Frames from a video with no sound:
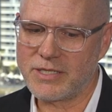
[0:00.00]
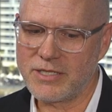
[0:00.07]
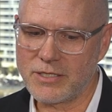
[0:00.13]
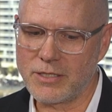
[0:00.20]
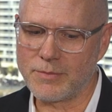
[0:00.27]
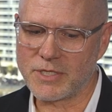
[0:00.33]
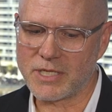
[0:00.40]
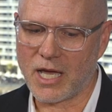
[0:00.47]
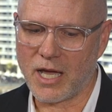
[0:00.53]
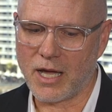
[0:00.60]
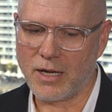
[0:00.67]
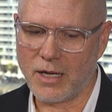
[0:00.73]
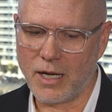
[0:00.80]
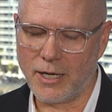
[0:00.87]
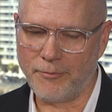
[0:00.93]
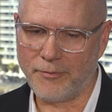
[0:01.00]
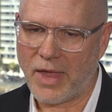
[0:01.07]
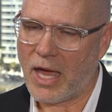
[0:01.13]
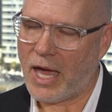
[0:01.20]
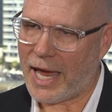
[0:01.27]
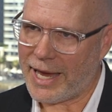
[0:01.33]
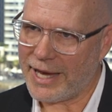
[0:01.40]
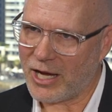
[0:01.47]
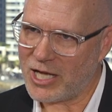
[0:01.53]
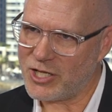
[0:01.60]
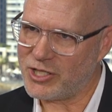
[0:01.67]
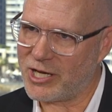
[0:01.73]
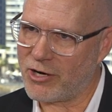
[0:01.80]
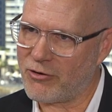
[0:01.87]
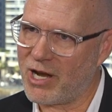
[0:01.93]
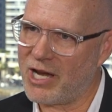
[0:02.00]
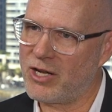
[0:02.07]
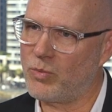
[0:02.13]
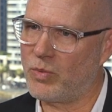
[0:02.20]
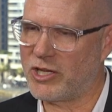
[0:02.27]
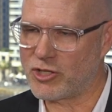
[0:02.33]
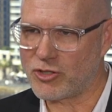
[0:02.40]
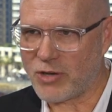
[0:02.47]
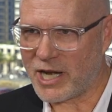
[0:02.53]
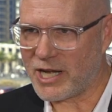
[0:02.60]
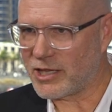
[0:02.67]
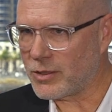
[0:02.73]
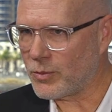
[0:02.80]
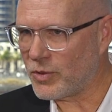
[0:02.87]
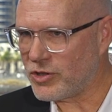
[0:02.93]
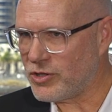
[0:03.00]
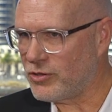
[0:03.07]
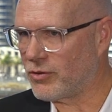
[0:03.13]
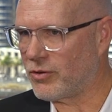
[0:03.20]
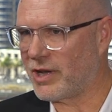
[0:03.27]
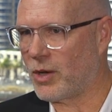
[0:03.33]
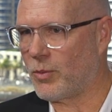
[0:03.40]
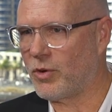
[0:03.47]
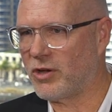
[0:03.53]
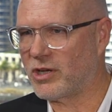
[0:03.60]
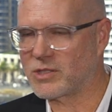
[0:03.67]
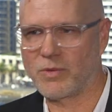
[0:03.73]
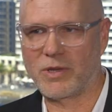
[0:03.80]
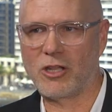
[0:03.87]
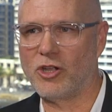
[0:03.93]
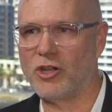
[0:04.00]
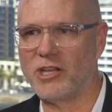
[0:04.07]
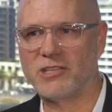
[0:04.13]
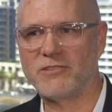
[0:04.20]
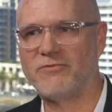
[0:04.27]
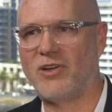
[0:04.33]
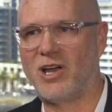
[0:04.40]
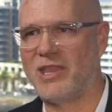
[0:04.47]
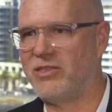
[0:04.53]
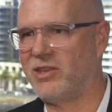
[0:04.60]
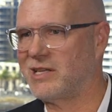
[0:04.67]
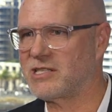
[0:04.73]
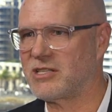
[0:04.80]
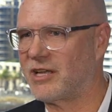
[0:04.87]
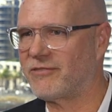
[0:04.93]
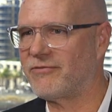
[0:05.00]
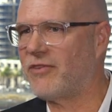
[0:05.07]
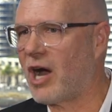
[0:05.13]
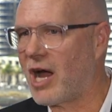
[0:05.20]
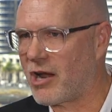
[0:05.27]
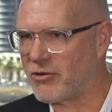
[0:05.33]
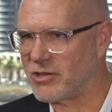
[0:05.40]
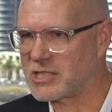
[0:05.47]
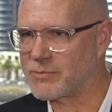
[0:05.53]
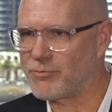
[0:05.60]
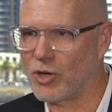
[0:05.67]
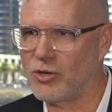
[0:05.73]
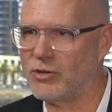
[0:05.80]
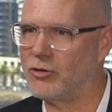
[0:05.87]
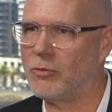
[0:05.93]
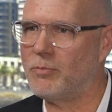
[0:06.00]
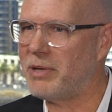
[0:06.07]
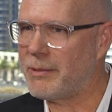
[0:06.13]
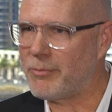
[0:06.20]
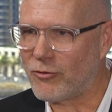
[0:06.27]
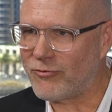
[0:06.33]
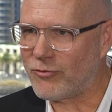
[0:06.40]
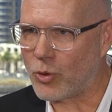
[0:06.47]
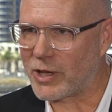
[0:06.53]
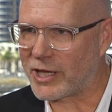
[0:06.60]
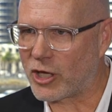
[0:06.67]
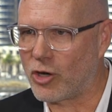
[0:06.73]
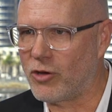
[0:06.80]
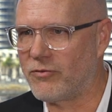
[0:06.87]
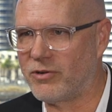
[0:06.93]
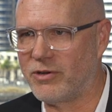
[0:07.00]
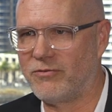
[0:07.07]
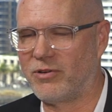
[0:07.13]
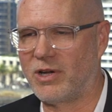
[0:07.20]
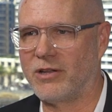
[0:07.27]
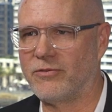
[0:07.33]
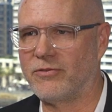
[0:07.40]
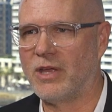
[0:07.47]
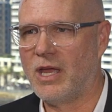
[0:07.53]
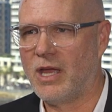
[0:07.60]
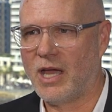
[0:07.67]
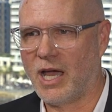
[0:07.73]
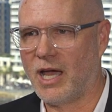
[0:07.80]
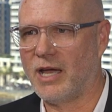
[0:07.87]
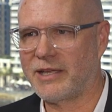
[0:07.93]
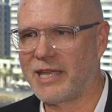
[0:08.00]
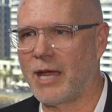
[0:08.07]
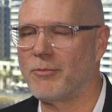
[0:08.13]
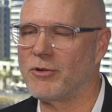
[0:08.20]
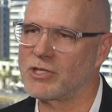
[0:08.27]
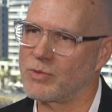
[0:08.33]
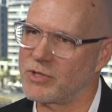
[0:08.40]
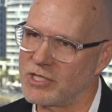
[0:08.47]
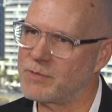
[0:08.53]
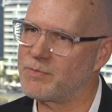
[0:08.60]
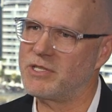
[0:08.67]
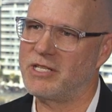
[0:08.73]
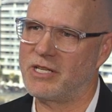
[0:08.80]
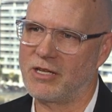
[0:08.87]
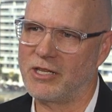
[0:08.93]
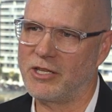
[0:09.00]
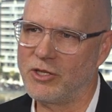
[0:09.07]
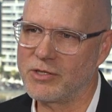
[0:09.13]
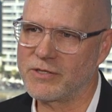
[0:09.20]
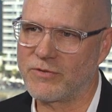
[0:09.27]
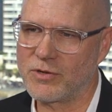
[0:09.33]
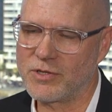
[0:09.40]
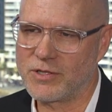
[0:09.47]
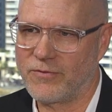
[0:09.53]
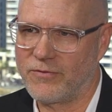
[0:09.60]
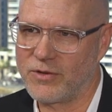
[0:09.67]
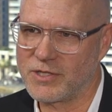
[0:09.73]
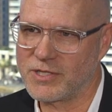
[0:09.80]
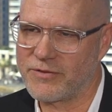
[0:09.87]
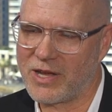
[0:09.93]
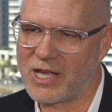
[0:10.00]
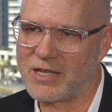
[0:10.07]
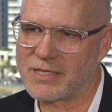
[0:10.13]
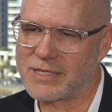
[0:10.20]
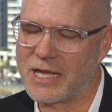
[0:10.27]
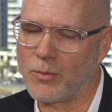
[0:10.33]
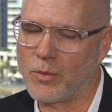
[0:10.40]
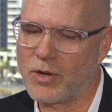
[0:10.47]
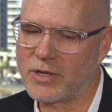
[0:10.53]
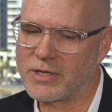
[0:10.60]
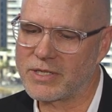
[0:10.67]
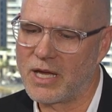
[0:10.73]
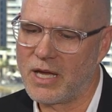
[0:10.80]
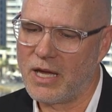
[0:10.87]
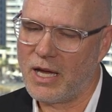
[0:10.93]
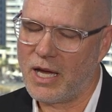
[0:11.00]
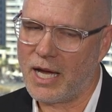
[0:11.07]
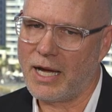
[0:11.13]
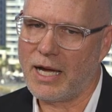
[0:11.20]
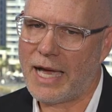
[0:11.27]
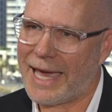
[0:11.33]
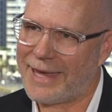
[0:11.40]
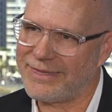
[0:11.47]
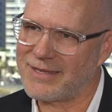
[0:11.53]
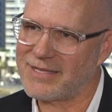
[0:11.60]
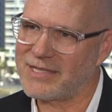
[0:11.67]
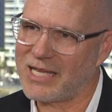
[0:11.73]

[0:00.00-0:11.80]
systems are AI generated. We're training them with neural networks. We're learning to find things like fire and smoke or people falling over in front of cameras, which is particularly useful for surveillance networks. At the